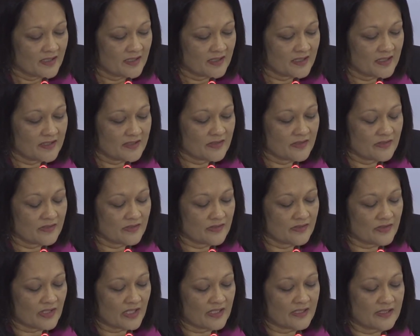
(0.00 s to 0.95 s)
the
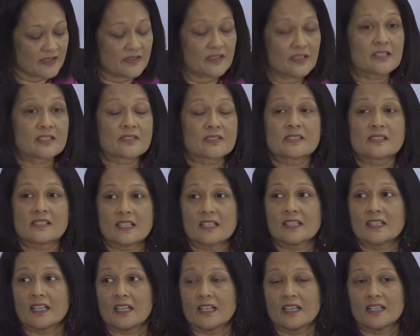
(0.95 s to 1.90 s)
Chinese Cultural
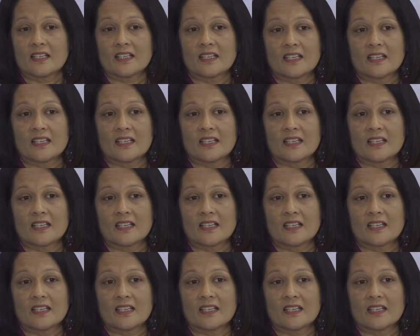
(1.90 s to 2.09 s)
Center.